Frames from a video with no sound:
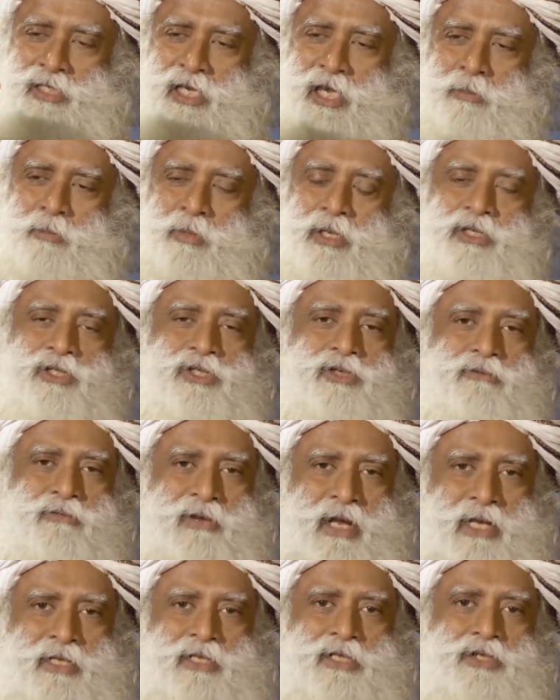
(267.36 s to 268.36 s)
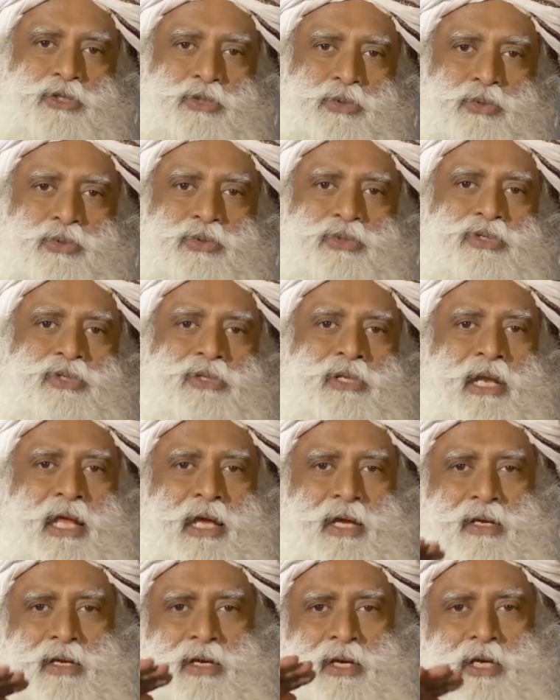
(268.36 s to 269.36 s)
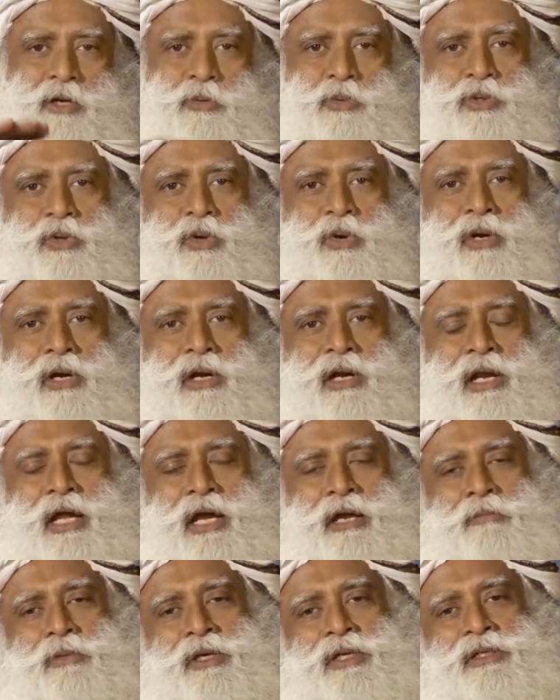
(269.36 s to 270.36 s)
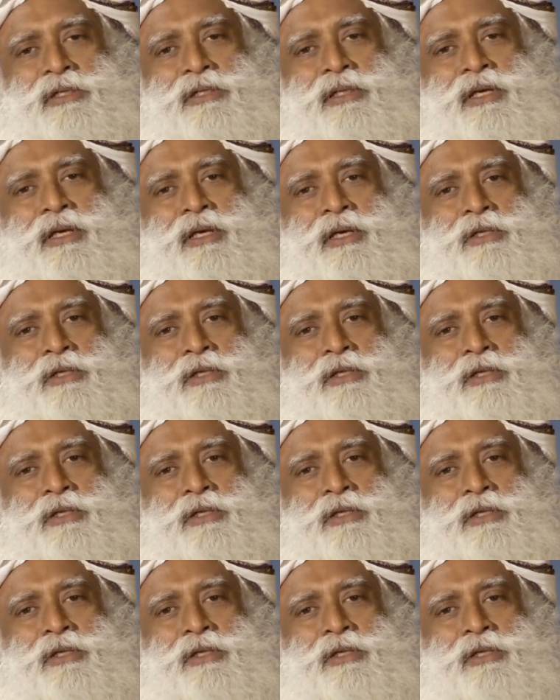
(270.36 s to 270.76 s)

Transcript: segments of latitudes like equatorial climate,